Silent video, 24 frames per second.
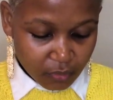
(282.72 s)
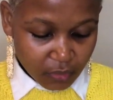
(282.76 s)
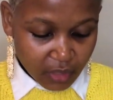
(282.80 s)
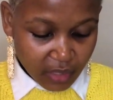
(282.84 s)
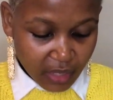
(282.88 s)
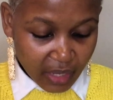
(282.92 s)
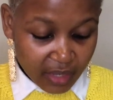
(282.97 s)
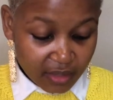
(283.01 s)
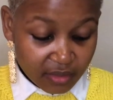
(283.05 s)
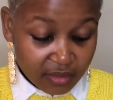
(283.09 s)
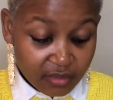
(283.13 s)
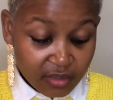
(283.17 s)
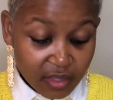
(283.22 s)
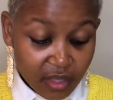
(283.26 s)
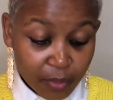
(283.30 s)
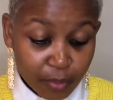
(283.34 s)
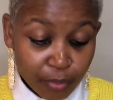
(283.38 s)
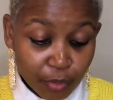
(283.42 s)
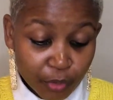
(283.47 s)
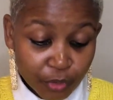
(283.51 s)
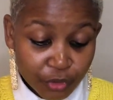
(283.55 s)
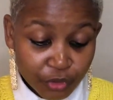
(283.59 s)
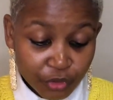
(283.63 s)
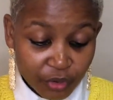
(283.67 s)
Guys, they're
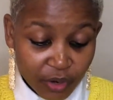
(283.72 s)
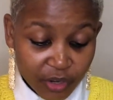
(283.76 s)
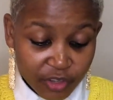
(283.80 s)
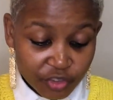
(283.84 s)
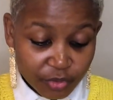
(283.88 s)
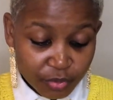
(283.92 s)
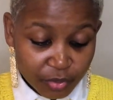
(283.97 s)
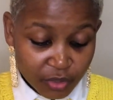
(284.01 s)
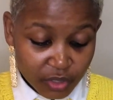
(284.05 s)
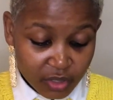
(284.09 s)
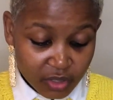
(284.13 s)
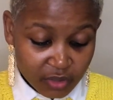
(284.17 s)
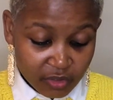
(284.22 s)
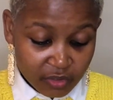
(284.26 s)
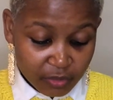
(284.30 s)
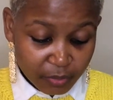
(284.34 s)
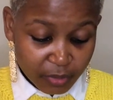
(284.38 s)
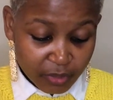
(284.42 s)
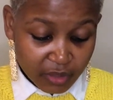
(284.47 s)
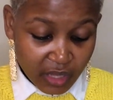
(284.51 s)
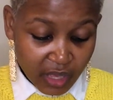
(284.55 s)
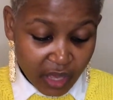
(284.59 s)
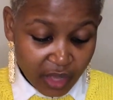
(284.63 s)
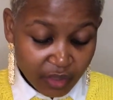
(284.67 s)
both crunch burgers,
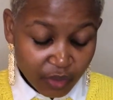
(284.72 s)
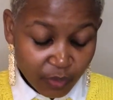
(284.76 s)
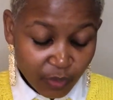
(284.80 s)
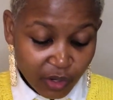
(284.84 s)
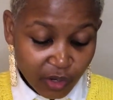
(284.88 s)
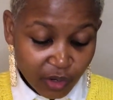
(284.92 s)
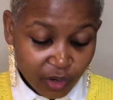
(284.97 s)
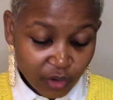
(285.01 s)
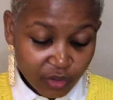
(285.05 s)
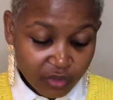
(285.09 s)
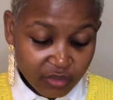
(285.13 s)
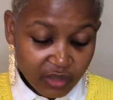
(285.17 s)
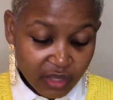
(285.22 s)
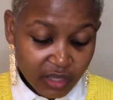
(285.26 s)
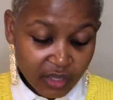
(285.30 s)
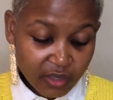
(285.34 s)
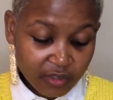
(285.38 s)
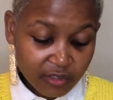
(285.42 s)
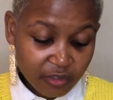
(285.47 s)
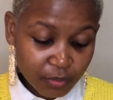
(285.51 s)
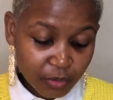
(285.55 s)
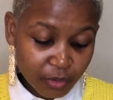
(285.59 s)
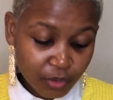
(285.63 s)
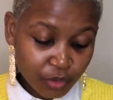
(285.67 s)
but the other one looks like
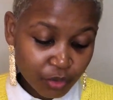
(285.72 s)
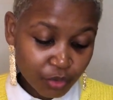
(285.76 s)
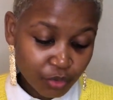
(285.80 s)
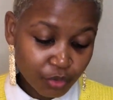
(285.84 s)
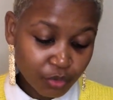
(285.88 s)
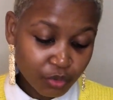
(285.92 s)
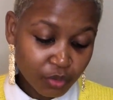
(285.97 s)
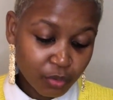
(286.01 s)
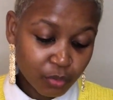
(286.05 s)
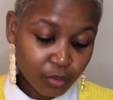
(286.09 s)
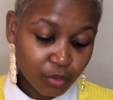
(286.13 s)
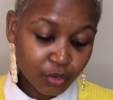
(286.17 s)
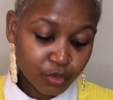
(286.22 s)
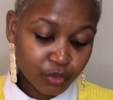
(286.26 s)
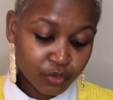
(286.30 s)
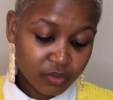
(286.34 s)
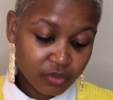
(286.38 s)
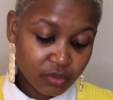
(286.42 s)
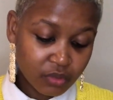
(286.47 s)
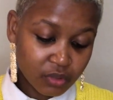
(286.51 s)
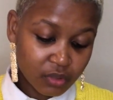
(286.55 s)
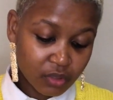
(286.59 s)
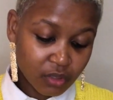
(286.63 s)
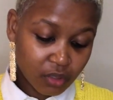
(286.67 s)
it's been through the
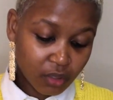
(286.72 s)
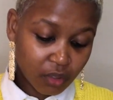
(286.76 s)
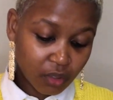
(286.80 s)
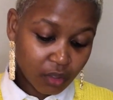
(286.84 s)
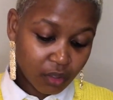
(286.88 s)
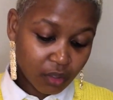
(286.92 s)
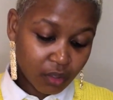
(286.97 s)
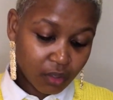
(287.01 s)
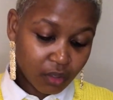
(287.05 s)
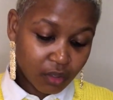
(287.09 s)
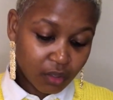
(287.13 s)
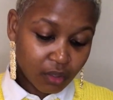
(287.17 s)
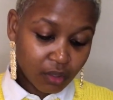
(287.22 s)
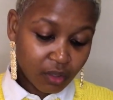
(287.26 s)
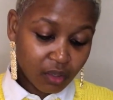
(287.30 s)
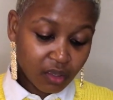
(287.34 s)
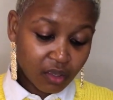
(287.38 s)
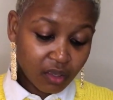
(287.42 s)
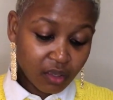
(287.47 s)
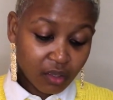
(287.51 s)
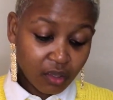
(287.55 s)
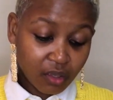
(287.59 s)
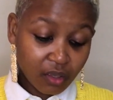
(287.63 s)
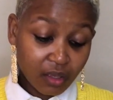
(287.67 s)
most.
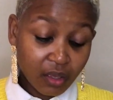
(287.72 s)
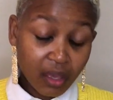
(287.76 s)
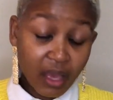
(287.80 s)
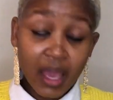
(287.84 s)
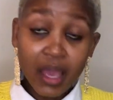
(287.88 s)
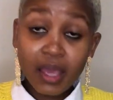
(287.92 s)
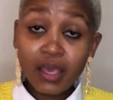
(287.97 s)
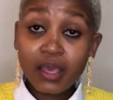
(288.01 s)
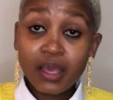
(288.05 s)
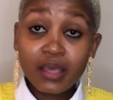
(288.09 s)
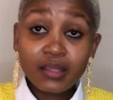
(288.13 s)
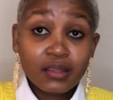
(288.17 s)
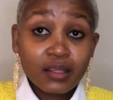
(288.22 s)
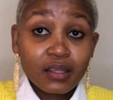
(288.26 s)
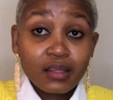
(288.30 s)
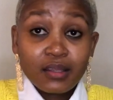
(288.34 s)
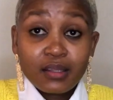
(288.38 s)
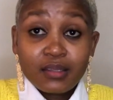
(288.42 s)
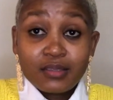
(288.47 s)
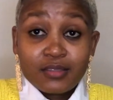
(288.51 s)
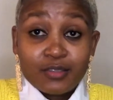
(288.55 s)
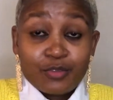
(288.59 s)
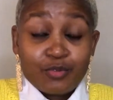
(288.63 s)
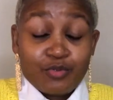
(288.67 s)
I, I think
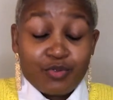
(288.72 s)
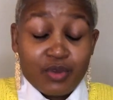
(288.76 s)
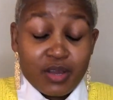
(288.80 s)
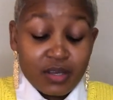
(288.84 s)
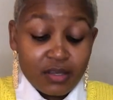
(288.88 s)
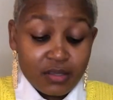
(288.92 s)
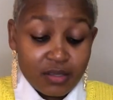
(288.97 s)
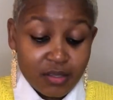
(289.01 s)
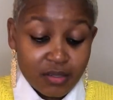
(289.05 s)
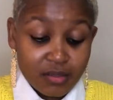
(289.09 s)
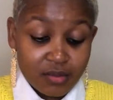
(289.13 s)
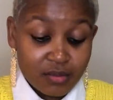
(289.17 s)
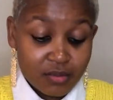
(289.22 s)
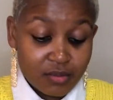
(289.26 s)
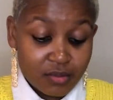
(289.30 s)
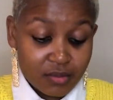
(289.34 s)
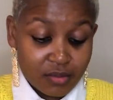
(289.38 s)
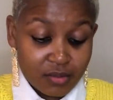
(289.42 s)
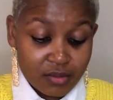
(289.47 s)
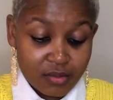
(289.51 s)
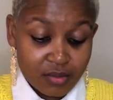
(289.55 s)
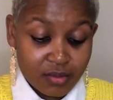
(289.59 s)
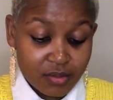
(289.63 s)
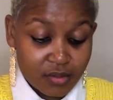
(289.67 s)
they did one
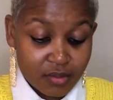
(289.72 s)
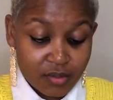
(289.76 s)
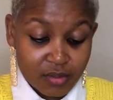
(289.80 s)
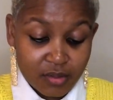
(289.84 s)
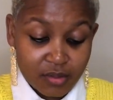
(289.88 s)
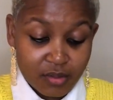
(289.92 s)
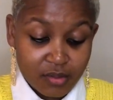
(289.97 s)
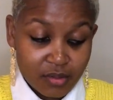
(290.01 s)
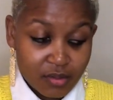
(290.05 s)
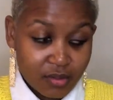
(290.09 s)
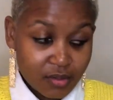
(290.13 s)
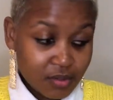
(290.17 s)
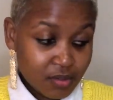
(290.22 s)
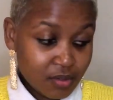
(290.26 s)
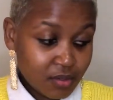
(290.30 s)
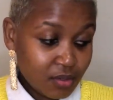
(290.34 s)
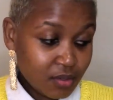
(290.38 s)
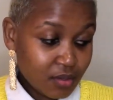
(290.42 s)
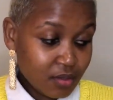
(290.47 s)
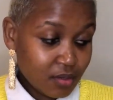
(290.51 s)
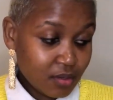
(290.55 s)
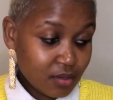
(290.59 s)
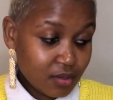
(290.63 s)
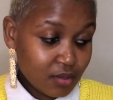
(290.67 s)
that
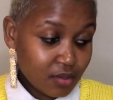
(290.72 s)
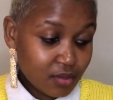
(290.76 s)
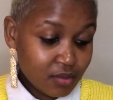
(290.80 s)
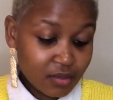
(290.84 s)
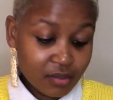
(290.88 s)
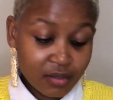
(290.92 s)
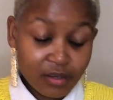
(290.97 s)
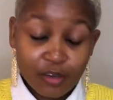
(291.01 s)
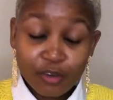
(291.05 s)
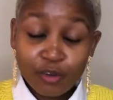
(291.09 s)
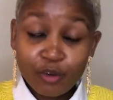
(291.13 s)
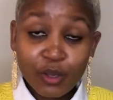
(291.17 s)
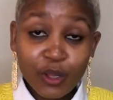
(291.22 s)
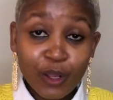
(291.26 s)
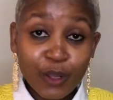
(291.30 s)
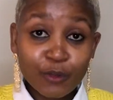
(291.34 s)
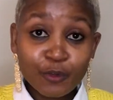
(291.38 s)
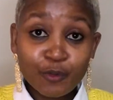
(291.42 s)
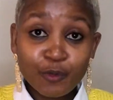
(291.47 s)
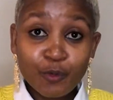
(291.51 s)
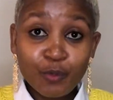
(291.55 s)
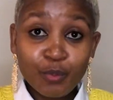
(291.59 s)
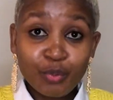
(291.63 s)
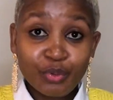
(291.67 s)
didn't look
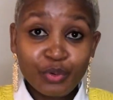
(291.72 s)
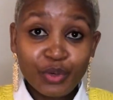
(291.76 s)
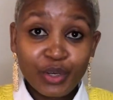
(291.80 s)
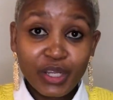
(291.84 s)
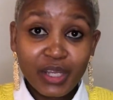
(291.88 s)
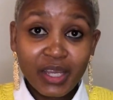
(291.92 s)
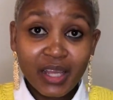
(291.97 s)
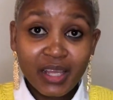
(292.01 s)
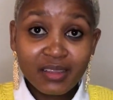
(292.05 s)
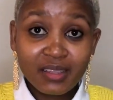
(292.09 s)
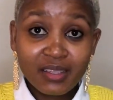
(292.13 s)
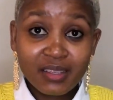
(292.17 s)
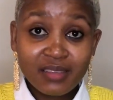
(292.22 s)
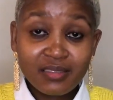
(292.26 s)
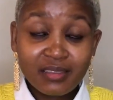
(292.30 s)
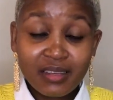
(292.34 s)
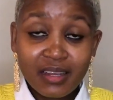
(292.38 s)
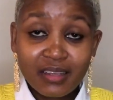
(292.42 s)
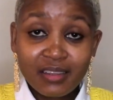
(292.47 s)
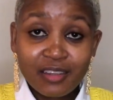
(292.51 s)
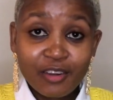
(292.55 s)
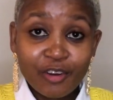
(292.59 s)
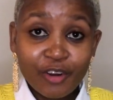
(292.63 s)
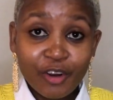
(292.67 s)
so pretty and they
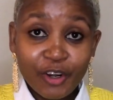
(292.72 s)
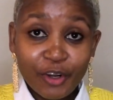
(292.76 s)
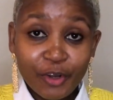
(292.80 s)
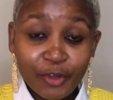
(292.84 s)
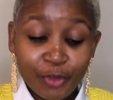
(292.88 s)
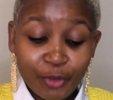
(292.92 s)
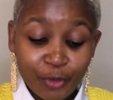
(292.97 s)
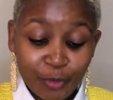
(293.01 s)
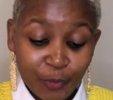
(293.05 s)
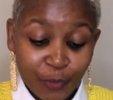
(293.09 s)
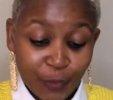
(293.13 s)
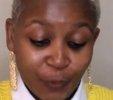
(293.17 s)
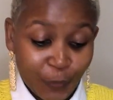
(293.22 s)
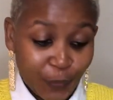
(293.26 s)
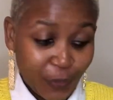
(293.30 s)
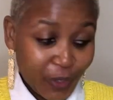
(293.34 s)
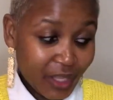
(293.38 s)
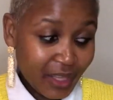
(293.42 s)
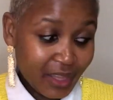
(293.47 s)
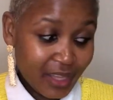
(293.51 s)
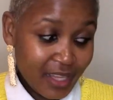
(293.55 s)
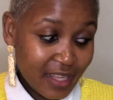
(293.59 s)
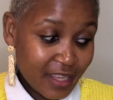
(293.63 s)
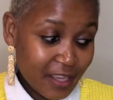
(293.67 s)
decided they're not gonna throw it away
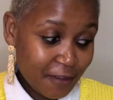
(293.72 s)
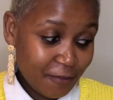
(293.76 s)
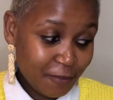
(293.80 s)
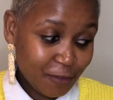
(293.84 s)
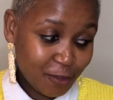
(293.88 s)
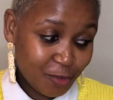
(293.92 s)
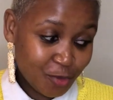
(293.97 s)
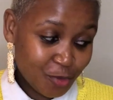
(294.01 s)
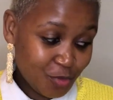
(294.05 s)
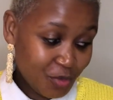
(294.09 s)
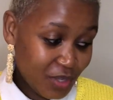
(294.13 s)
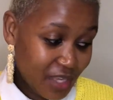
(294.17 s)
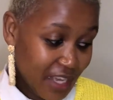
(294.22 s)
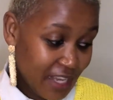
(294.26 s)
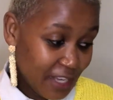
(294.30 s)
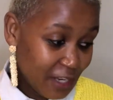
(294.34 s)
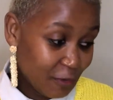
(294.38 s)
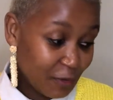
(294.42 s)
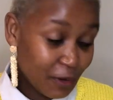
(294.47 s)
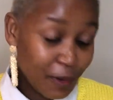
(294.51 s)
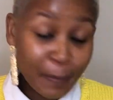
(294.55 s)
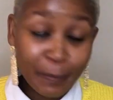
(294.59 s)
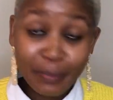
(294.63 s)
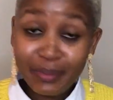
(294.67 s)
and they gave it to me
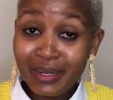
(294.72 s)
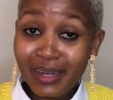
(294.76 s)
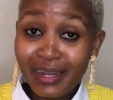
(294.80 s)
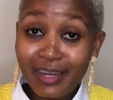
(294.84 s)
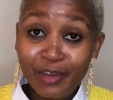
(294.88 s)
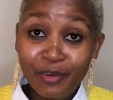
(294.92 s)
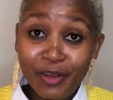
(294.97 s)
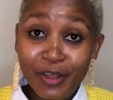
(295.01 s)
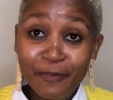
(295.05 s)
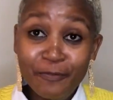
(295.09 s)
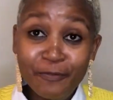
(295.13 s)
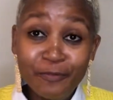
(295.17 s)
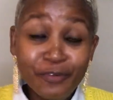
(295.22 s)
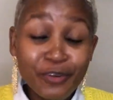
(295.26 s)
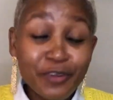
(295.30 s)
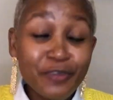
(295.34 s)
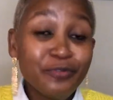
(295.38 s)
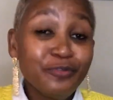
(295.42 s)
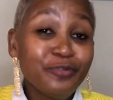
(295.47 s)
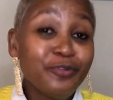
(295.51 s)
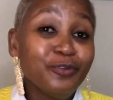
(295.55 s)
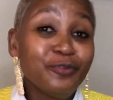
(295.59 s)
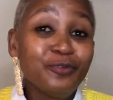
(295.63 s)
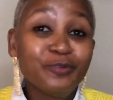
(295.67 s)
anyway. But anyway,
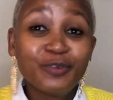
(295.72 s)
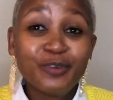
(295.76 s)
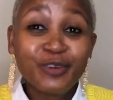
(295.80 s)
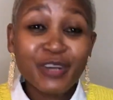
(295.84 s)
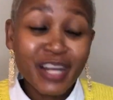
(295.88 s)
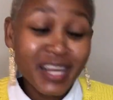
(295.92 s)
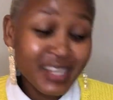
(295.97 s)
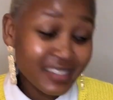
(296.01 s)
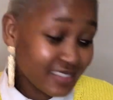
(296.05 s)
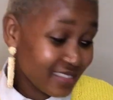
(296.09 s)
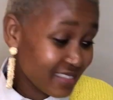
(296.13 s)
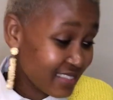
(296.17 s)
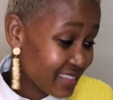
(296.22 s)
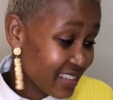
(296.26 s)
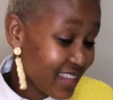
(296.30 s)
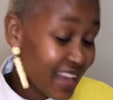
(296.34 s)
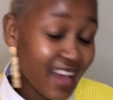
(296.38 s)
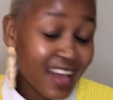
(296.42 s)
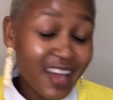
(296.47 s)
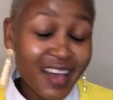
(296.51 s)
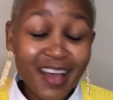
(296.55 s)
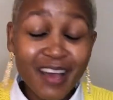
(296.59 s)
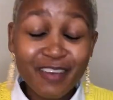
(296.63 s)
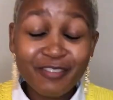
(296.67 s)
free food for us!
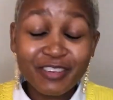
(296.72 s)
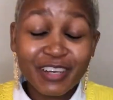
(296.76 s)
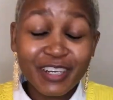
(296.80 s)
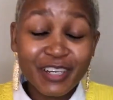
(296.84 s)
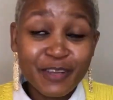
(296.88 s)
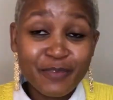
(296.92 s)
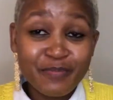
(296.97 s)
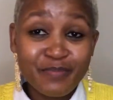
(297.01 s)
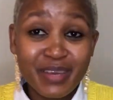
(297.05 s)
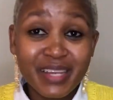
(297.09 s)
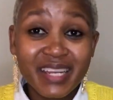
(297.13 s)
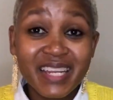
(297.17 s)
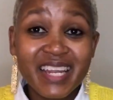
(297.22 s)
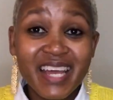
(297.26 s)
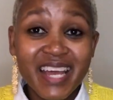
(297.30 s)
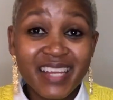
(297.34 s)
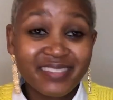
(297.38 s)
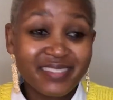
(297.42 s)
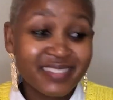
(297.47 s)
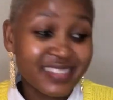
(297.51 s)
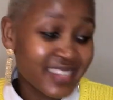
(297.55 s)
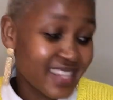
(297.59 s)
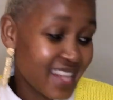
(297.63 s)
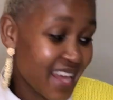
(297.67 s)
I'm gonna
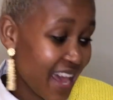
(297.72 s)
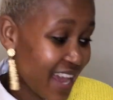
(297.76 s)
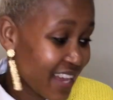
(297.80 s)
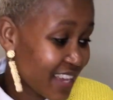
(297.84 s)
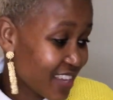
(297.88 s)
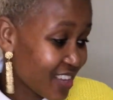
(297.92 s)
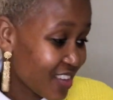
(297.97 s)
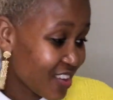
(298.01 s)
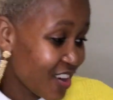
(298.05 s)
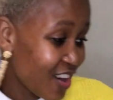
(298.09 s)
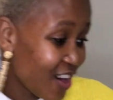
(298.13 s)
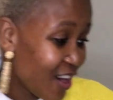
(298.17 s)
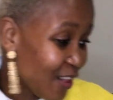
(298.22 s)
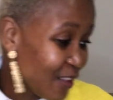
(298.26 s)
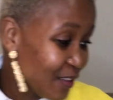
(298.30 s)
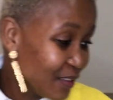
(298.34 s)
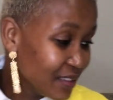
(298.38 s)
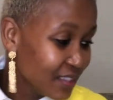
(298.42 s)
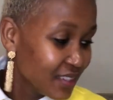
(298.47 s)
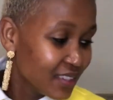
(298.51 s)
midnight snack, y'all.